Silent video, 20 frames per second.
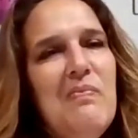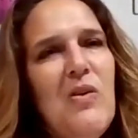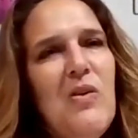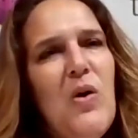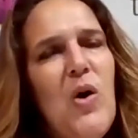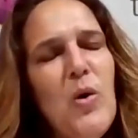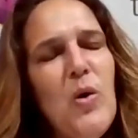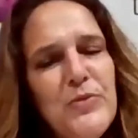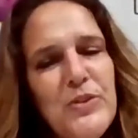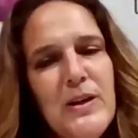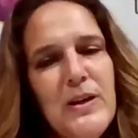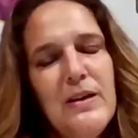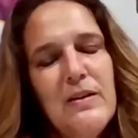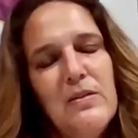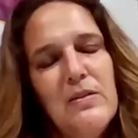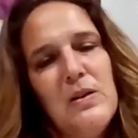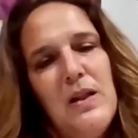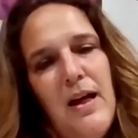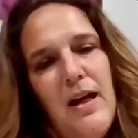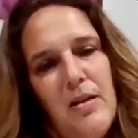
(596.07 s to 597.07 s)
Hopefully
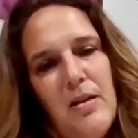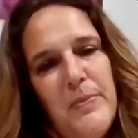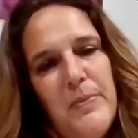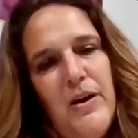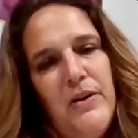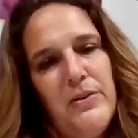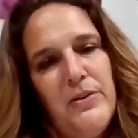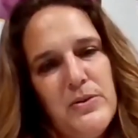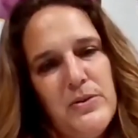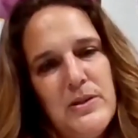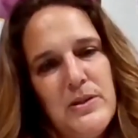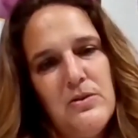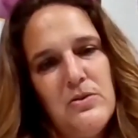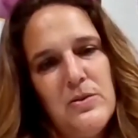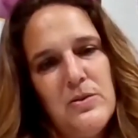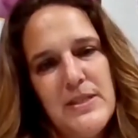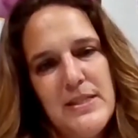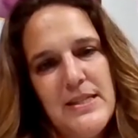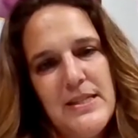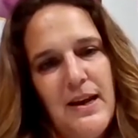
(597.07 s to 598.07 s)
it'll help others
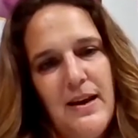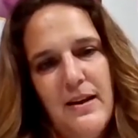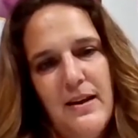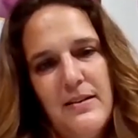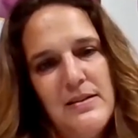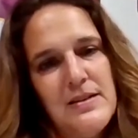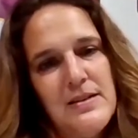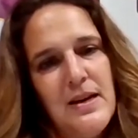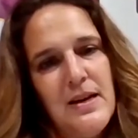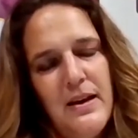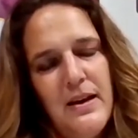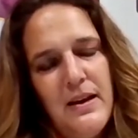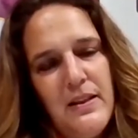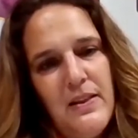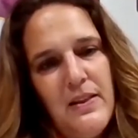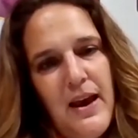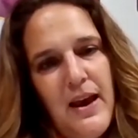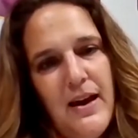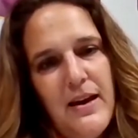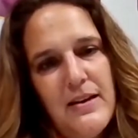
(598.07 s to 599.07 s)
understand
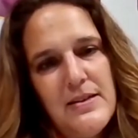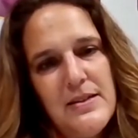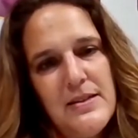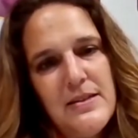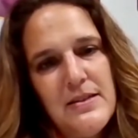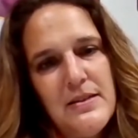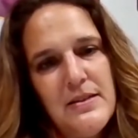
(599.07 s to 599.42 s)
that